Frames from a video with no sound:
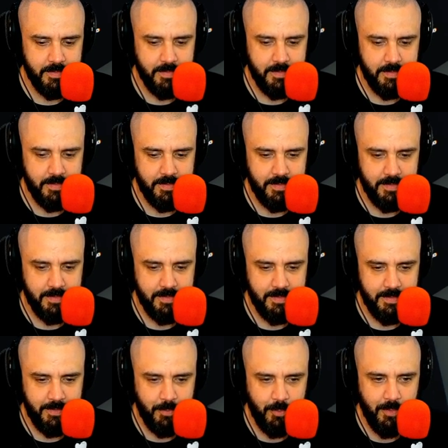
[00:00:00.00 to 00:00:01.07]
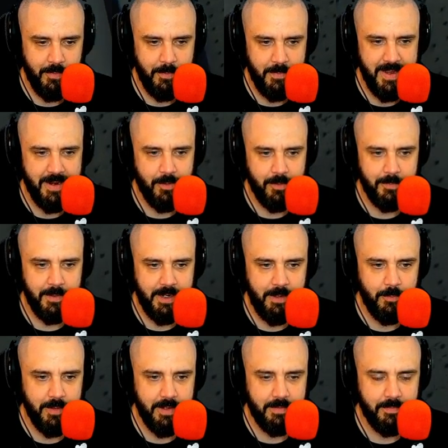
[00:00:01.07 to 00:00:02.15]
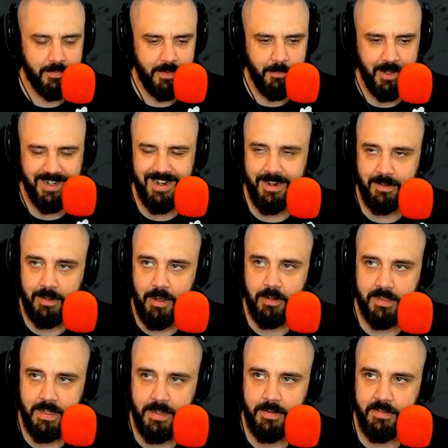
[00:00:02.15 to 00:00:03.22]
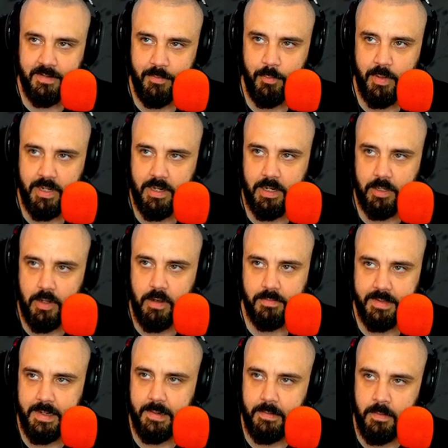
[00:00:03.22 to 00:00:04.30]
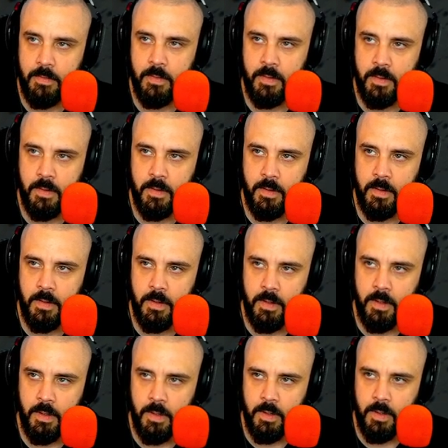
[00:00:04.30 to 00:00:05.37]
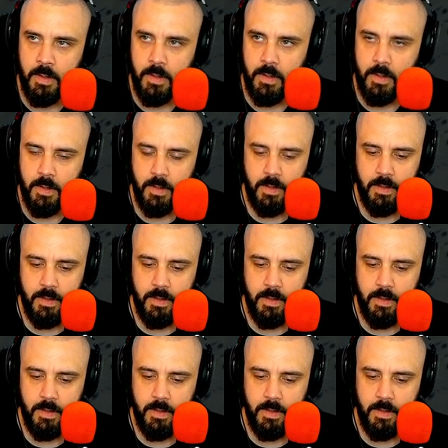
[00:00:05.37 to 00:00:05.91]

Shut. You are the MADD Army. Anyway, anybody got it locked in? Does everybody get it locked in? Uh, yeah, what do we think it is?